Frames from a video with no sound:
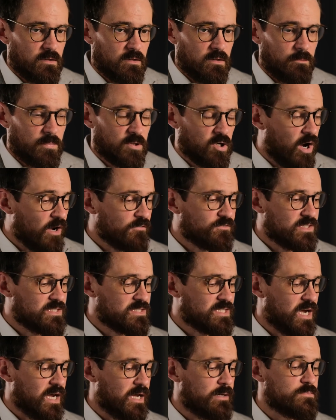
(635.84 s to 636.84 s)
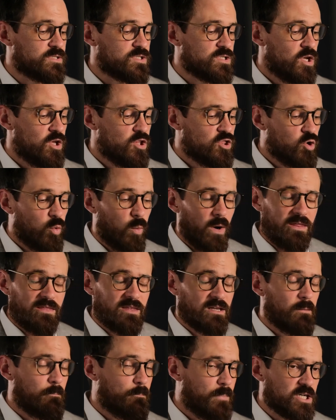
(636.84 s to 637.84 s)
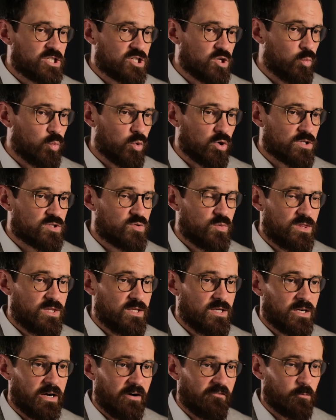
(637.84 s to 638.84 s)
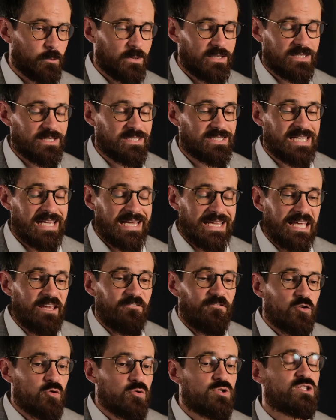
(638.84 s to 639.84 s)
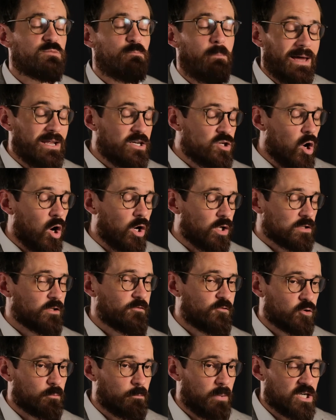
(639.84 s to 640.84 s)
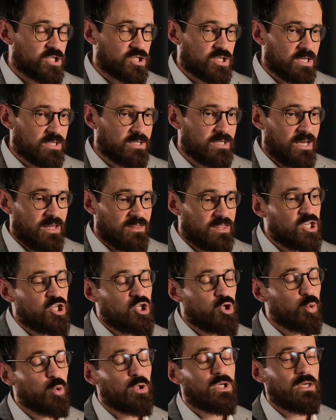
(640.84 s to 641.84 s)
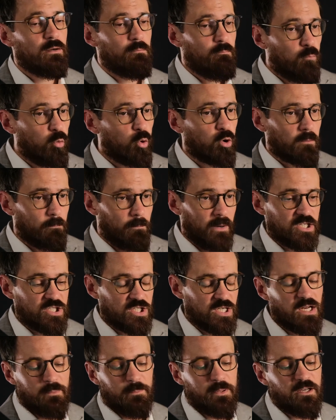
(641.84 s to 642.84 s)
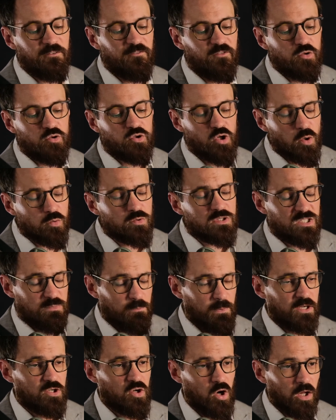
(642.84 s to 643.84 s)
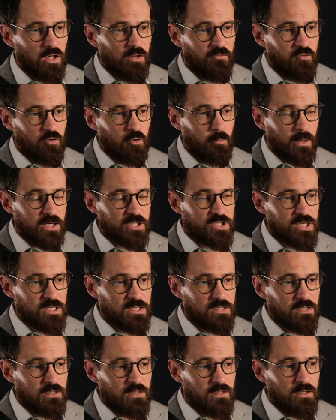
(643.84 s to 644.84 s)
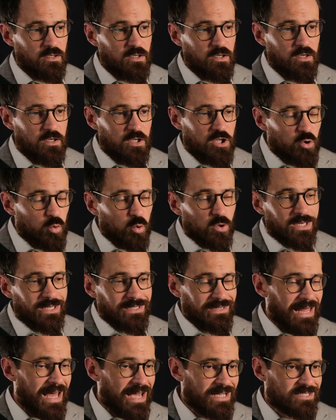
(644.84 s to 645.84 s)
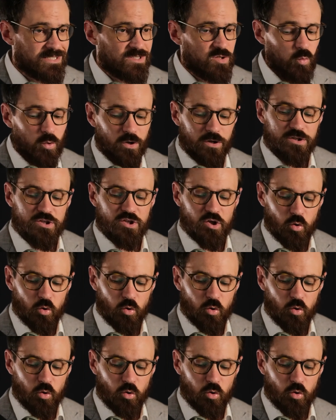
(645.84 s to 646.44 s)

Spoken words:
But oftentimes, the way that a budget works within a government is if you spend all of your budget, then you will get more budget. But if you don't spend all of your budget, you will get less. Whereas in a